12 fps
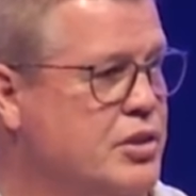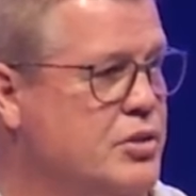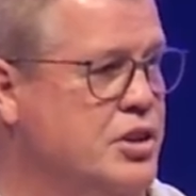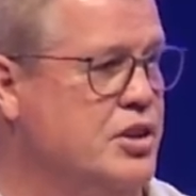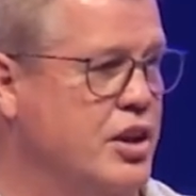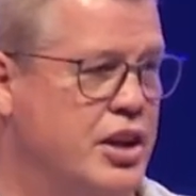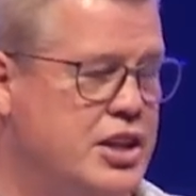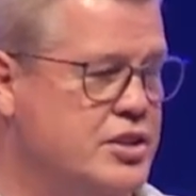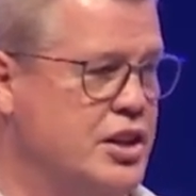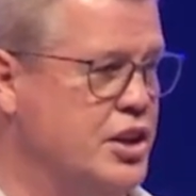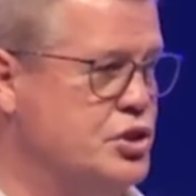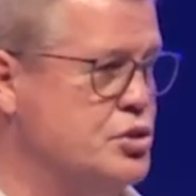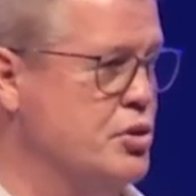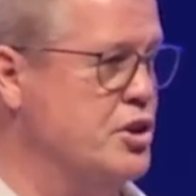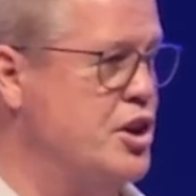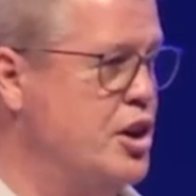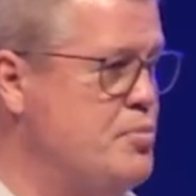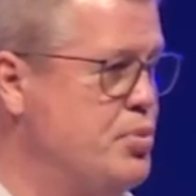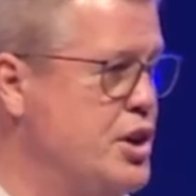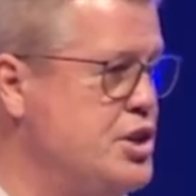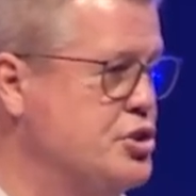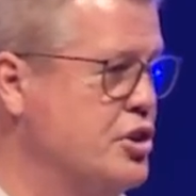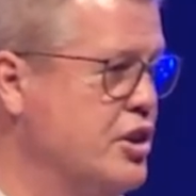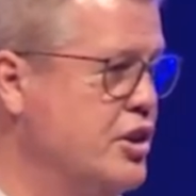Well, you know, he's an extraordinary
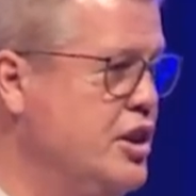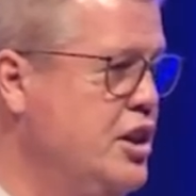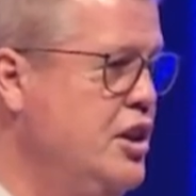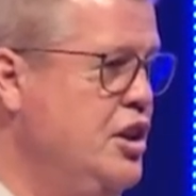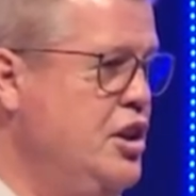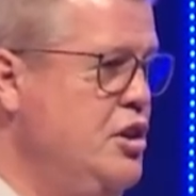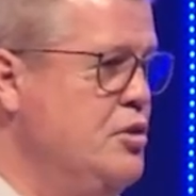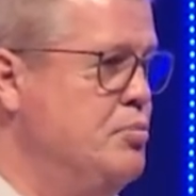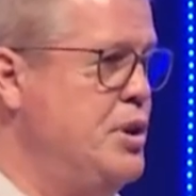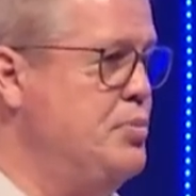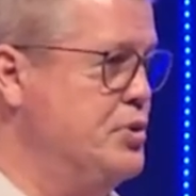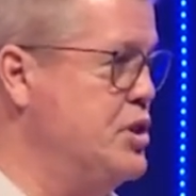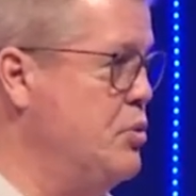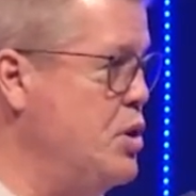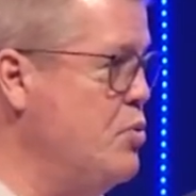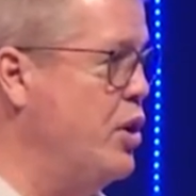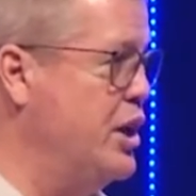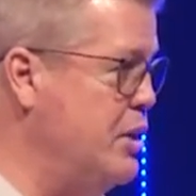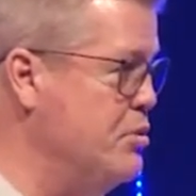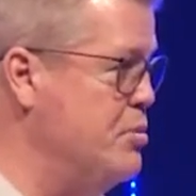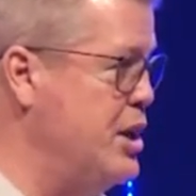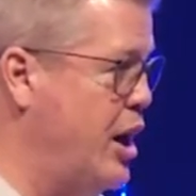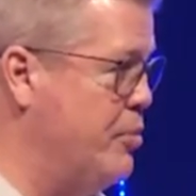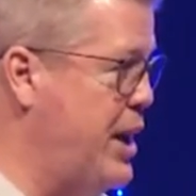preacher. And people said, "We want him to
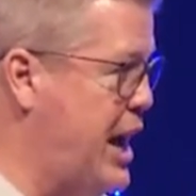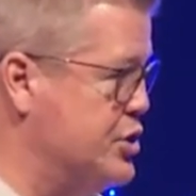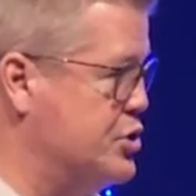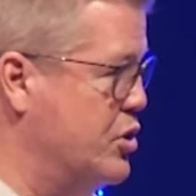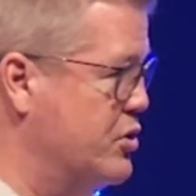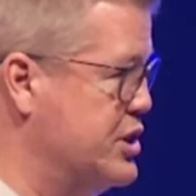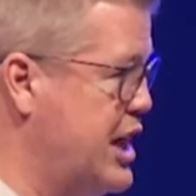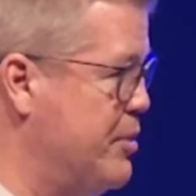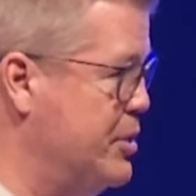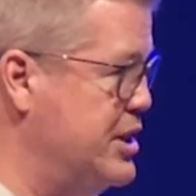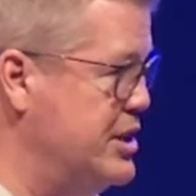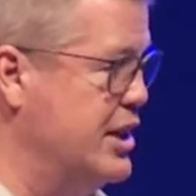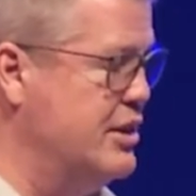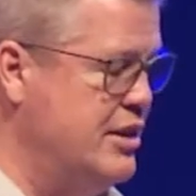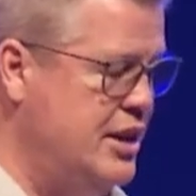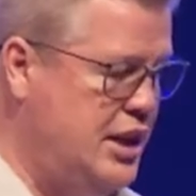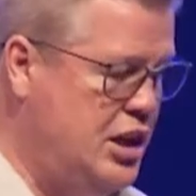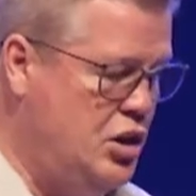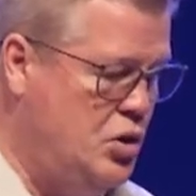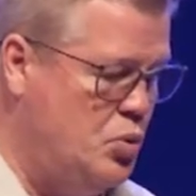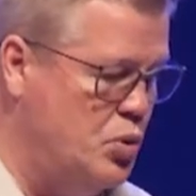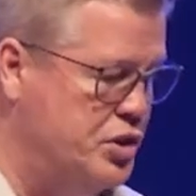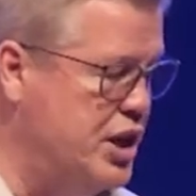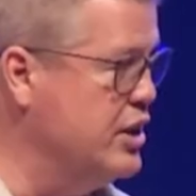be our pastor over time." And he did.
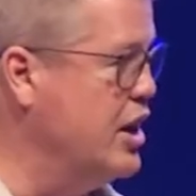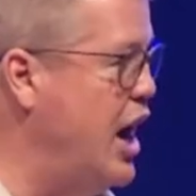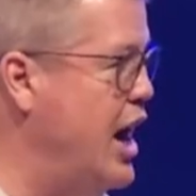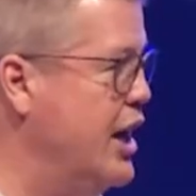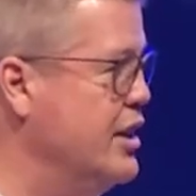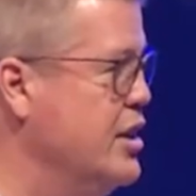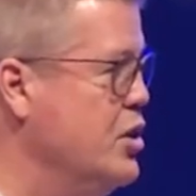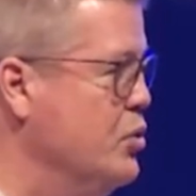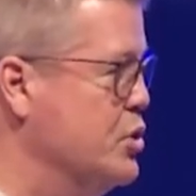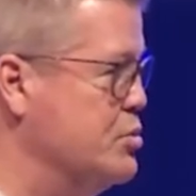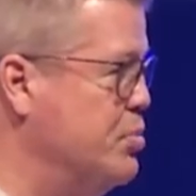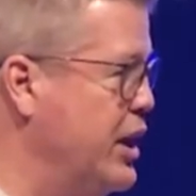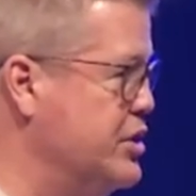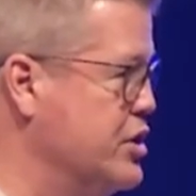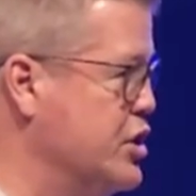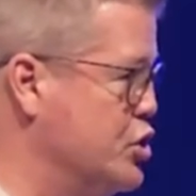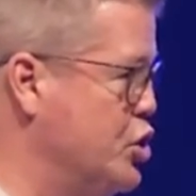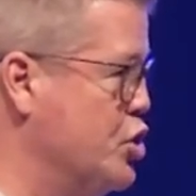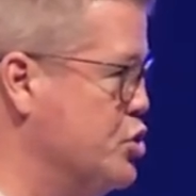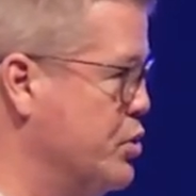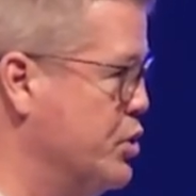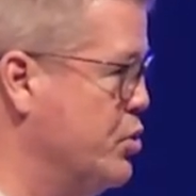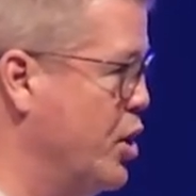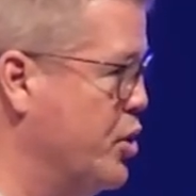Well, then God was blessing the church
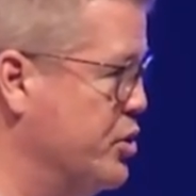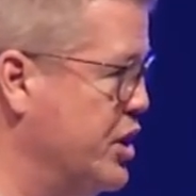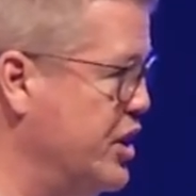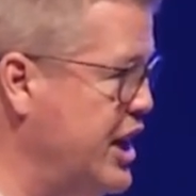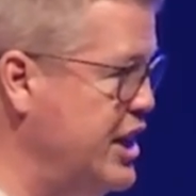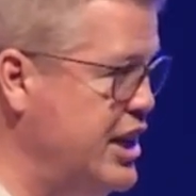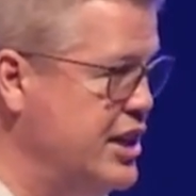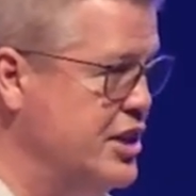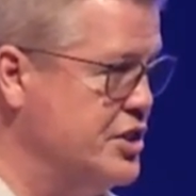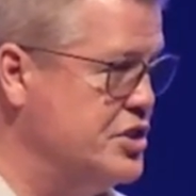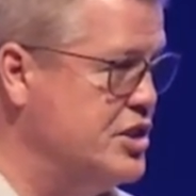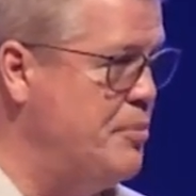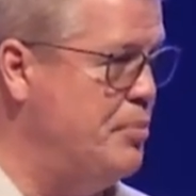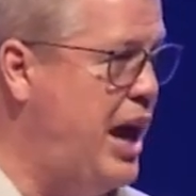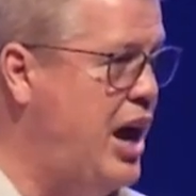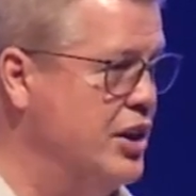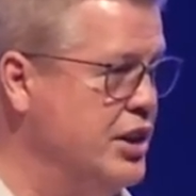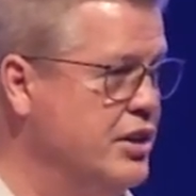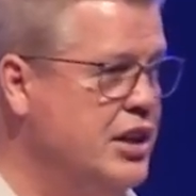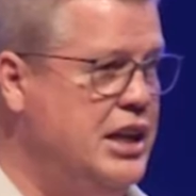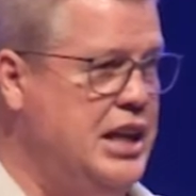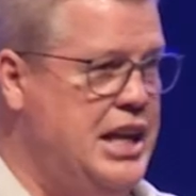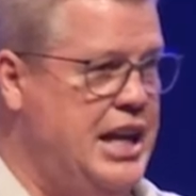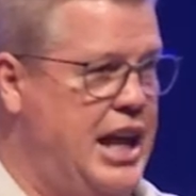with growth, and they needed to step out
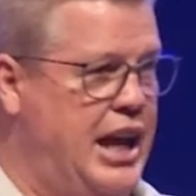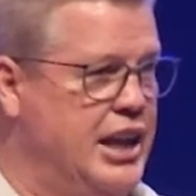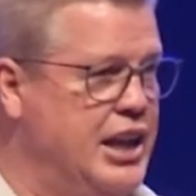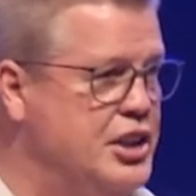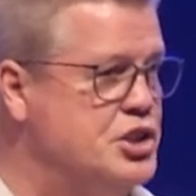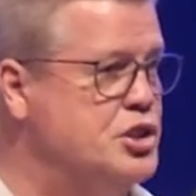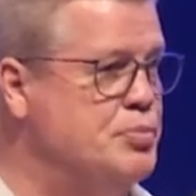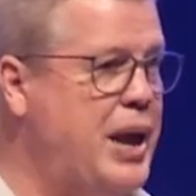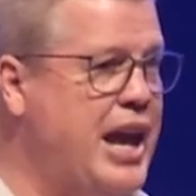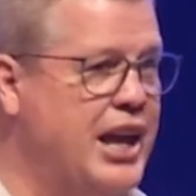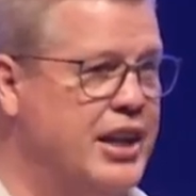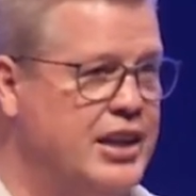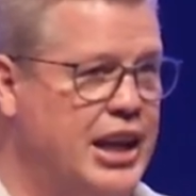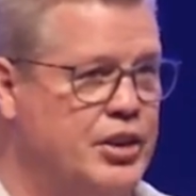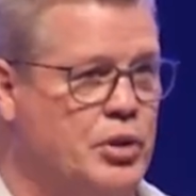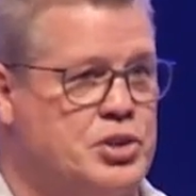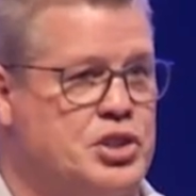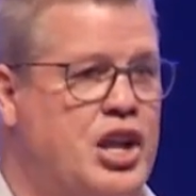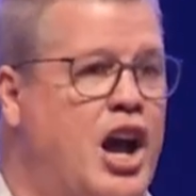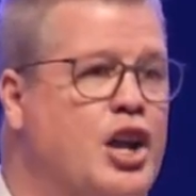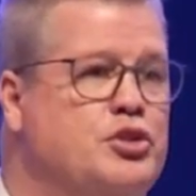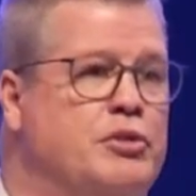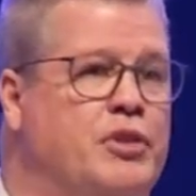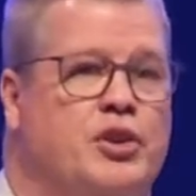and expand. And there was
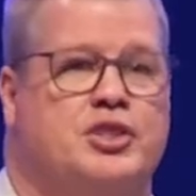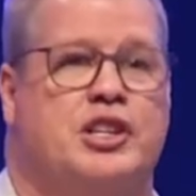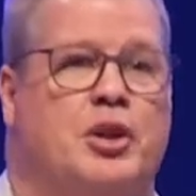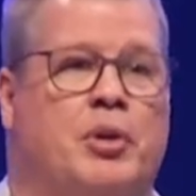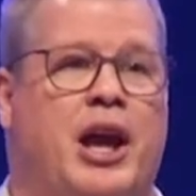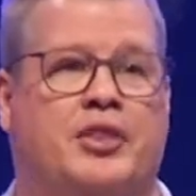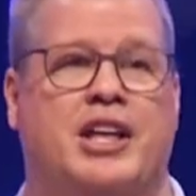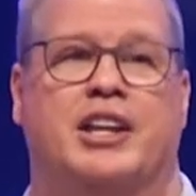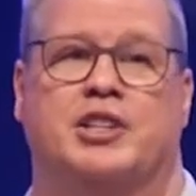controversy around that